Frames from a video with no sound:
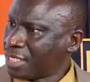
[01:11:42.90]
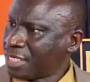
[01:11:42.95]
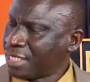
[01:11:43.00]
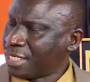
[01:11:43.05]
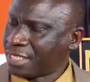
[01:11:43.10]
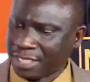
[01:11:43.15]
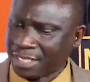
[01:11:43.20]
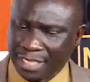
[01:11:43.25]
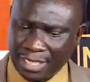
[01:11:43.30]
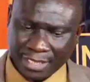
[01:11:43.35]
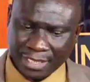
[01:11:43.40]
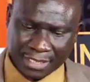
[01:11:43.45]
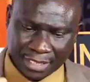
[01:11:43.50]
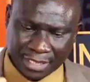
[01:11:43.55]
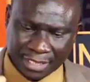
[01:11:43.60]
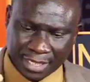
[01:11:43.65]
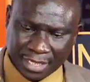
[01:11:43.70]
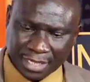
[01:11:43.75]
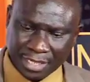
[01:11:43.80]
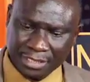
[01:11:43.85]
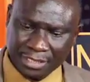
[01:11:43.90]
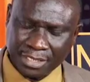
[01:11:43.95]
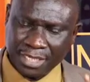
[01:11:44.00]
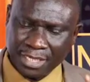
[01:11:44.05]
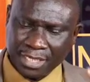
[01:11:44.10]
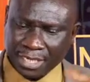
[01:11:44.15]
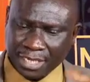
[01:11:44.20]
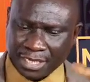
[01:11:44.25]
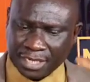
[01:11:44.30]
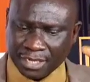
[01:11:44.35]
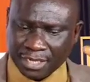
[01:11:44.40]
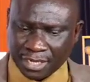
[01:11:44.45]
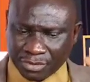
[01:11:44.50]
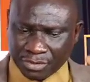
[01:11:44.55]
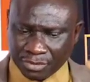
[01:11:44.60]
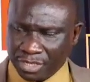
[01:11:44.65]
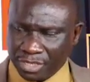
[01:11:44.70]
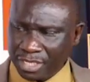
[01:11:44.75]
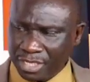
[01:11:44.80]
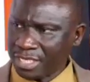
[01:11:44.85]
the criterias, and
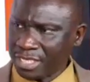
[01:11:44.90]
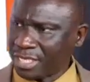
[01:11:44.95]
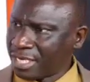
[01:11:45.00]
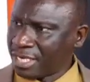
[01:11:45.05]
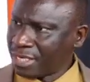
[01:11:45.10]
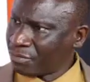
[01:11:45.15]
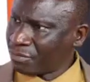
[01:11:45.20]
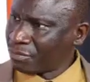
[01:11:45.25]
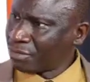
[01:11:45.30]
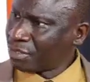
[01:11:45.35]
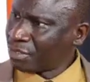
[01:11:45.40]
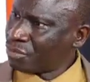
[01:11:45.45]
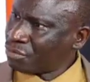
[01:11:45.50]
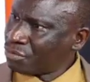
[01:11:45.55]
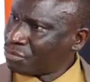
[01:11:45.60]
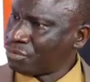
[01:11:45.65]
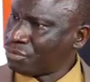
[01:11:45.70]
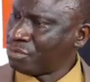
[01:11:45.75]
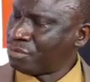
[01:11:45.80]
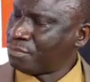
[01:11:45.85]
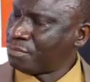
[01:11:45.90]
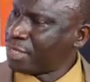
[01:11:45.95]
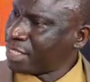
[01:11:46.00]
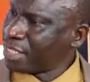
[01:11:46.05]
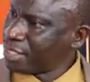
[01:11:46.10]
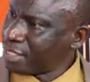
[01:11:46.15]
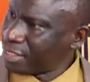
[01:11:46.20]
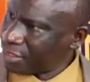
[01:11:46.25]
narrowing down to make